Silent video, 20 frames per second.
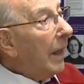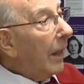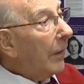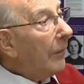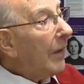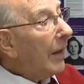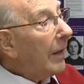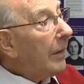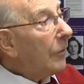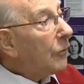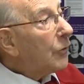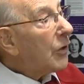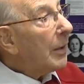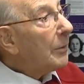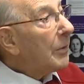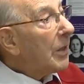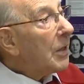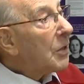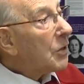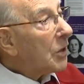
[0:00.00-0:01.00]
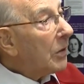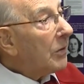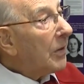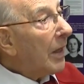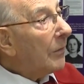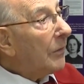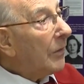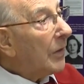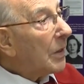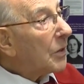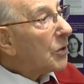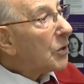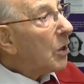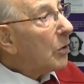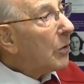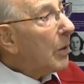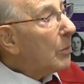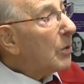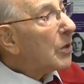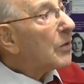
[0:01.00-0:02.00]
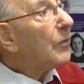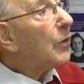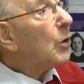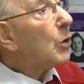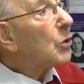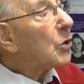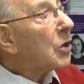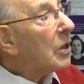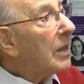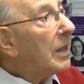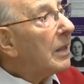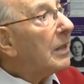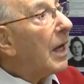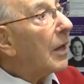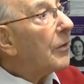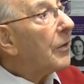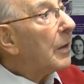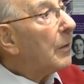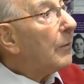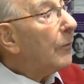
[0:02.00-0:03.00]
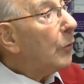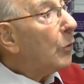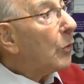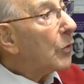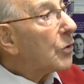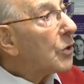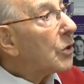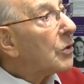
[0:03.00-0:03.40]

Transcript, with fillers: And they, the Japanese had done this, so there was virtually nothing for us